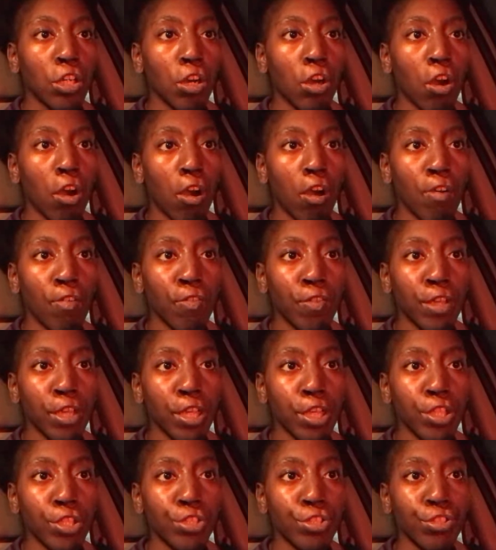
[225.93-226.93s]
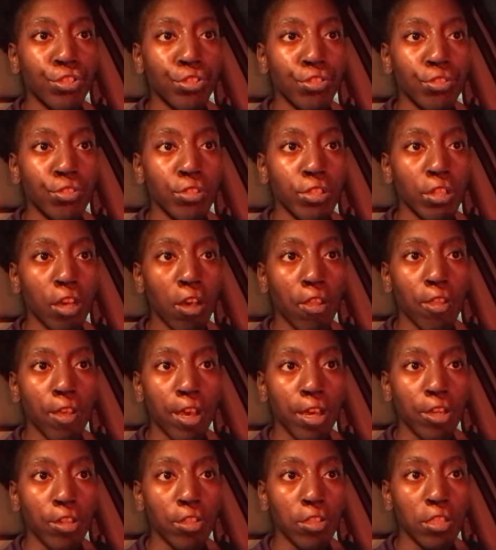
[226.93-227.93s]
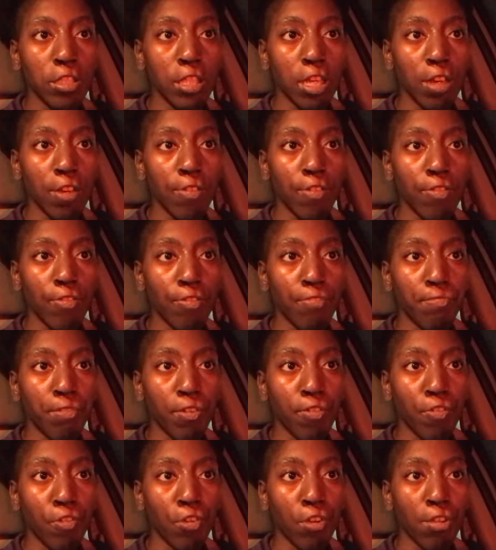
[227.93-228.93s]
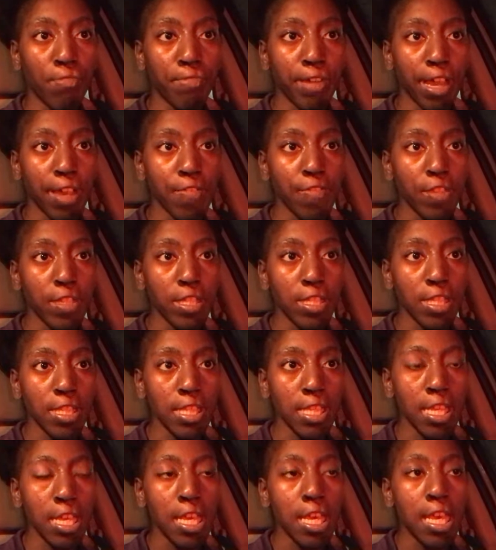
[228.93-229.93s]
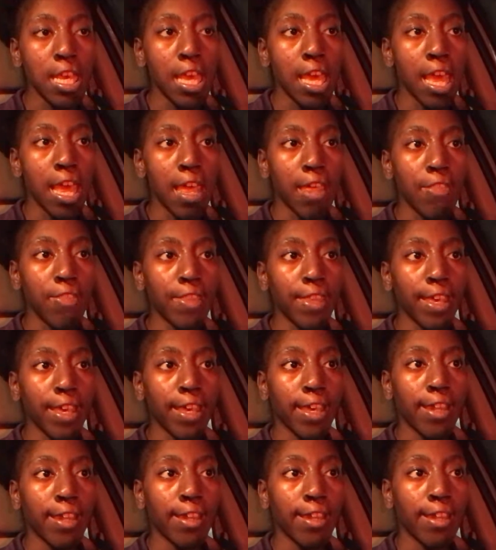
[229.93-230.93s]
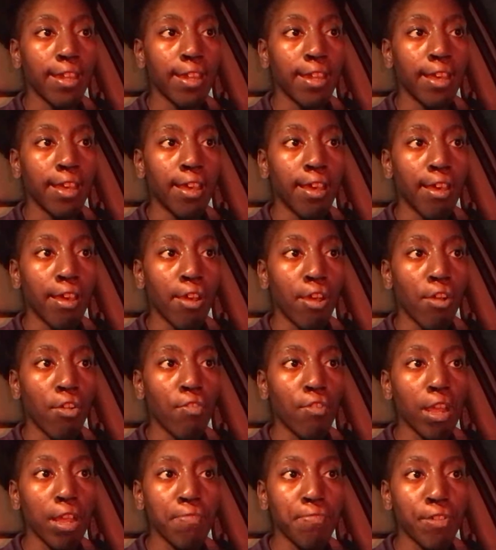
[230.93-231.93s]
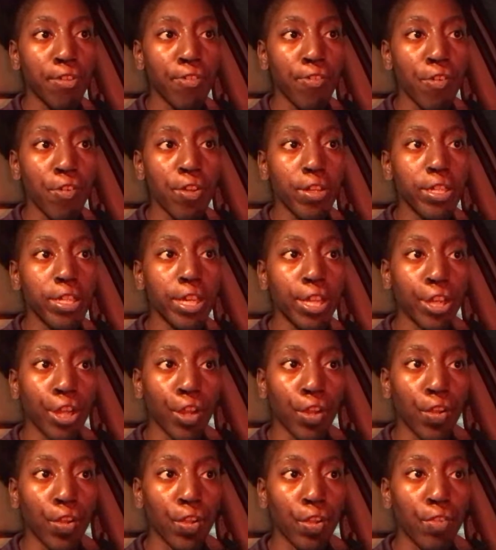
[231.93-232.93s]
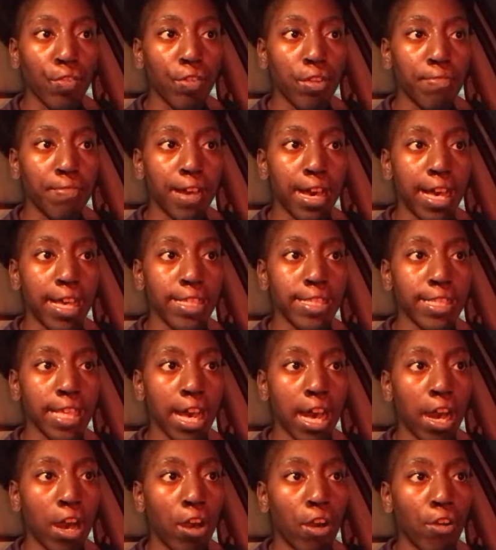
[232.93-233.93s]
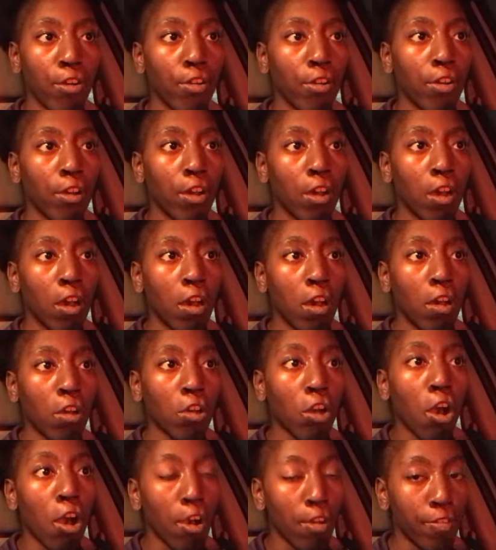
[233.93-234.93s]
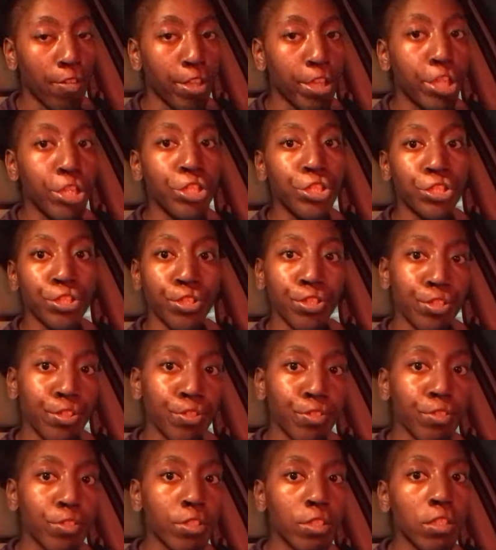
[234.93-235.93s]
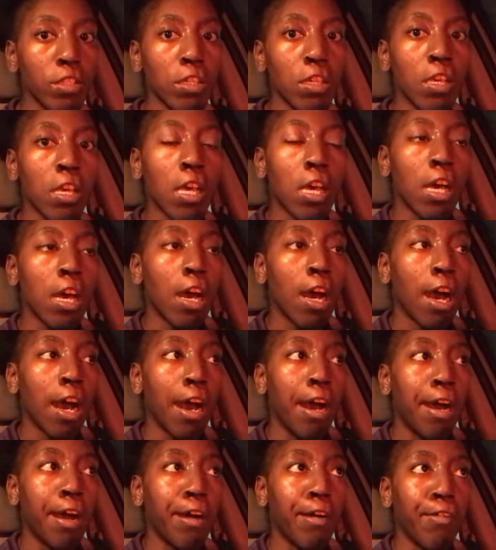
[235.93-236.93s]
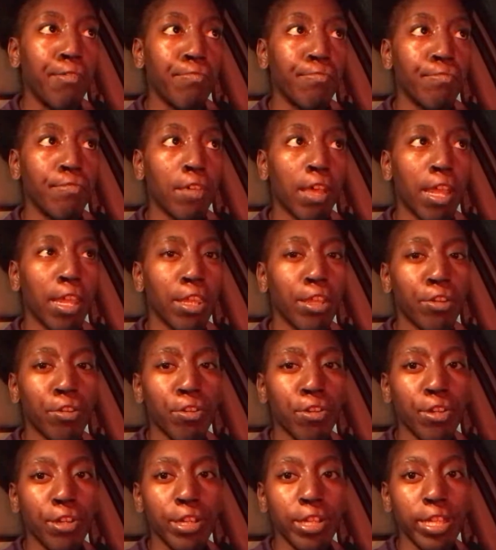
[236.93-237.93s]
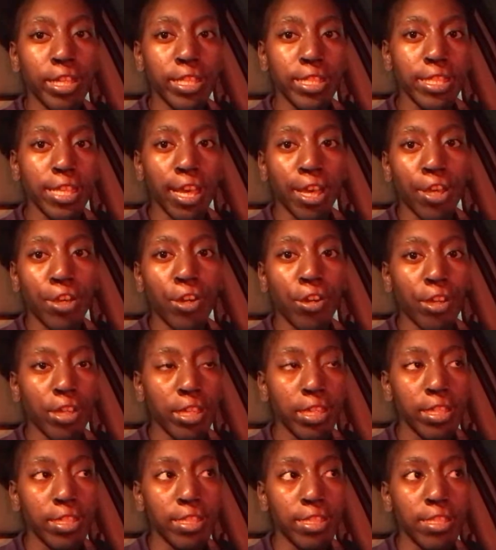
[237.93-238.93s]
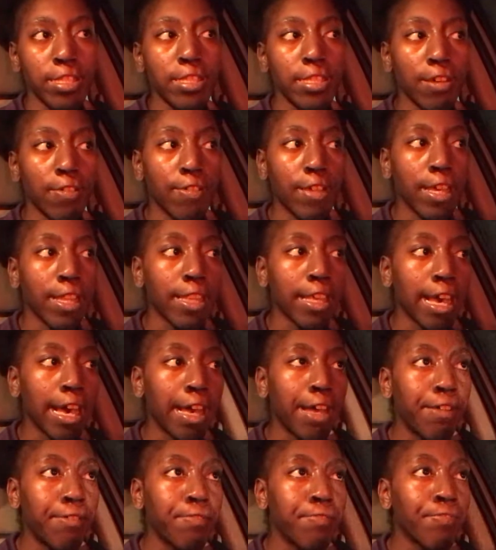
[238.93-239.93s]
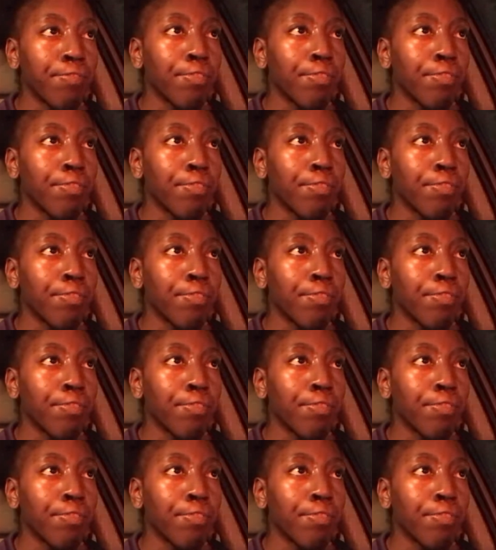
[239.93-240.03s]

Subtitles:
coffee, juice, all that good stuff before breakfast. And then right before dinner, we pass out coffee, juice, and little goodies like cookies and stuff like that.